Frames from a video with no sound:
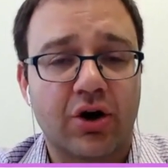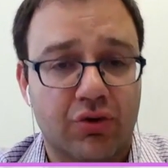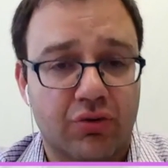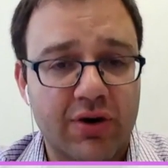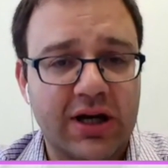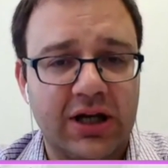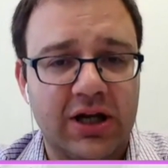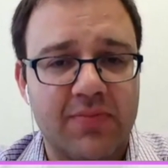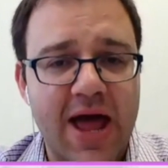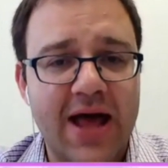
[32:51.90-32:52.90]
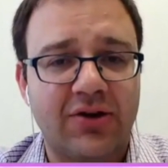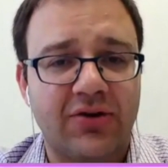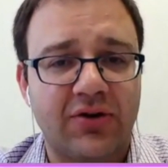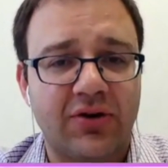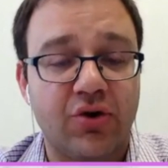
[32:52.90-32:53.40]
curriculum at
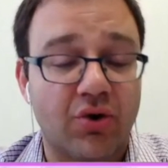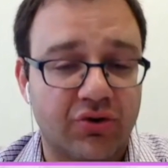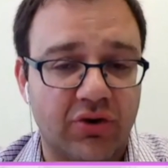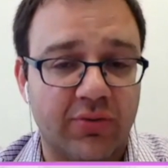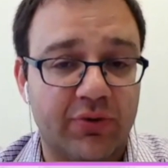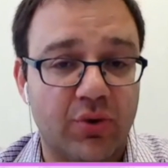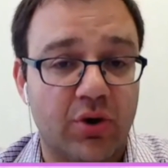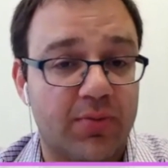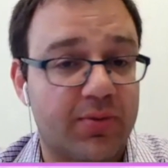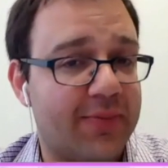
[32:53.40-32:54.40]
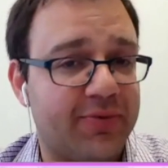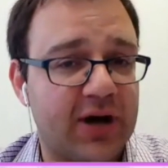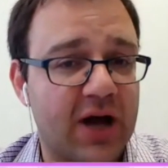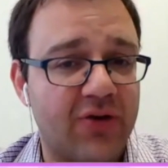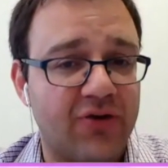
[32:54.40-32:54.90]
your journalism school, or perhaps
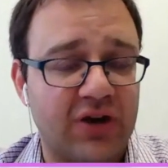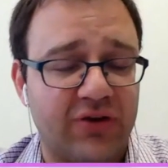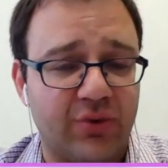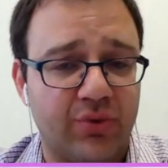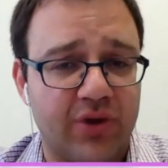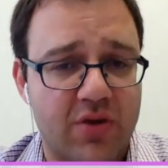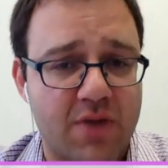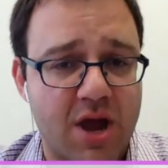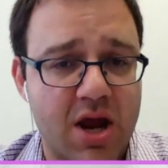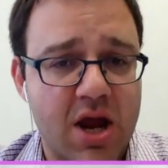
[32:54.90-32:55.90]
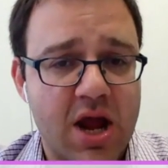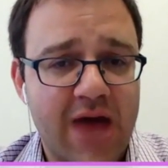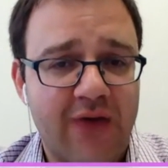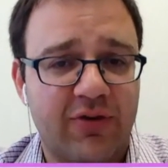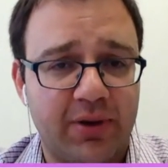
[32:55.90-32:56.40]
at other J schools that you may
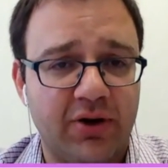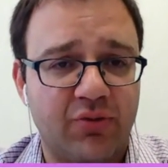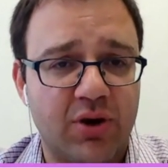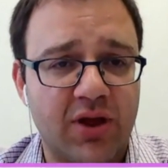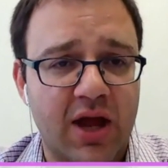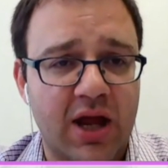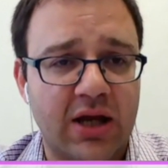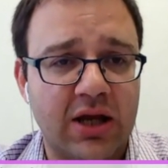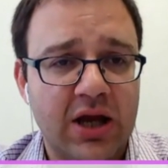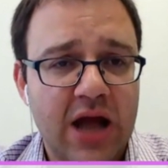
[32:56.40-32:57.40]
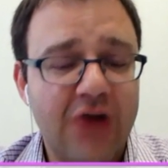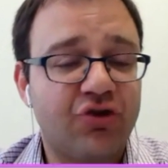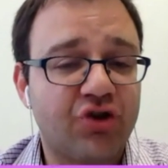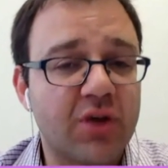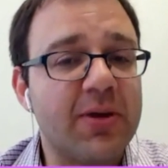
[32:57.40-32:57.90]
have experience with, and
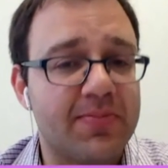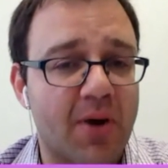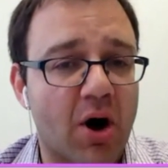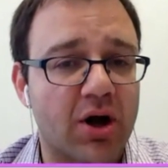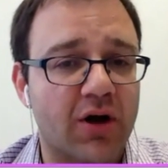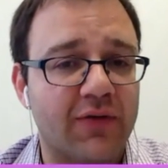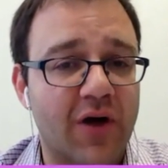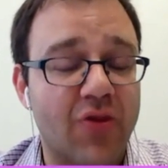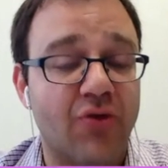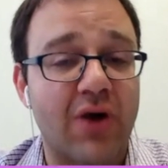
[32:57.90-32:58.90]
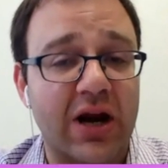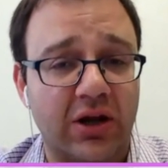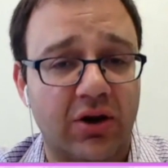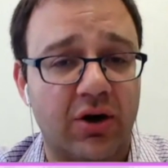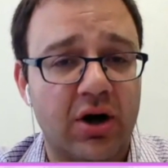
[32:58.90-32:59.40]
should it be part of the
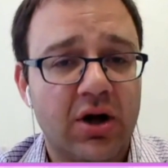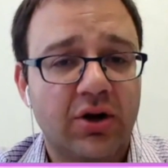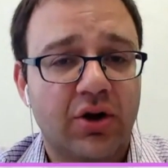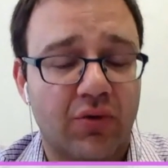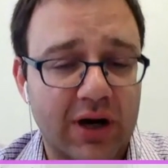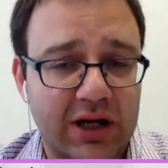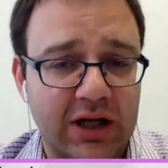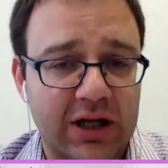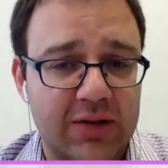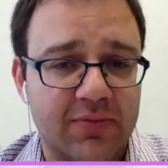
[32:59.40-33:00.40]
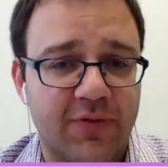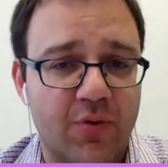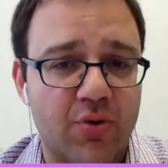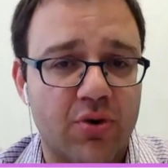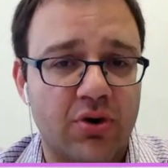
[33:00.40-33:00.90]
regular curriculum
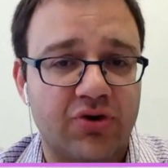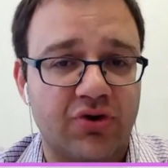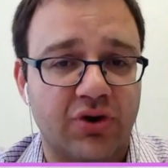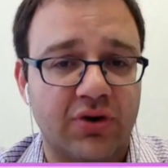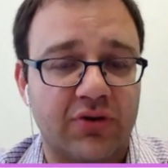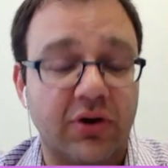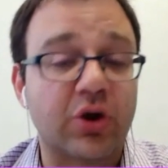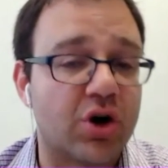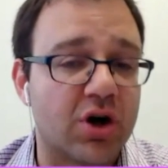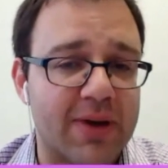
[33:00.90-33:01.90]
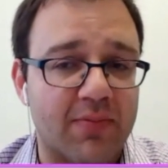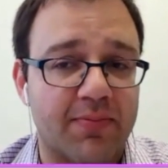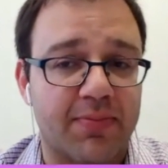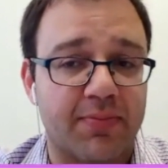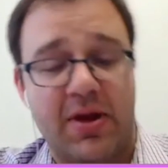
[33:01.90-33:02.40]
for journalists to learn
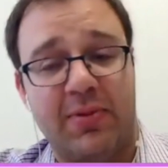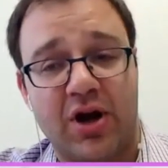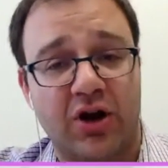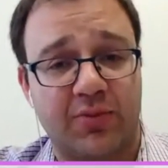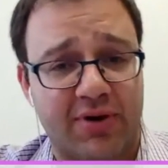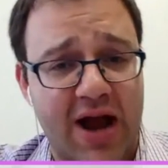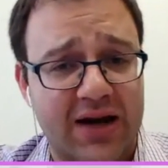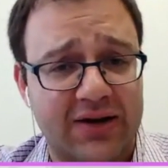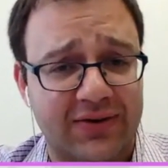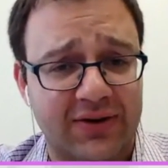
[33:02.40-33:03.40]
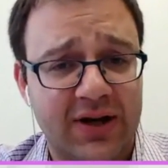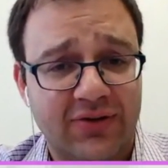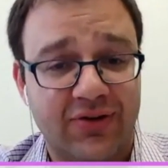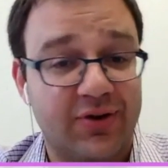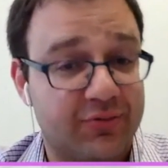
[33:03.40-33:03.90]
about, maybe not to practice, since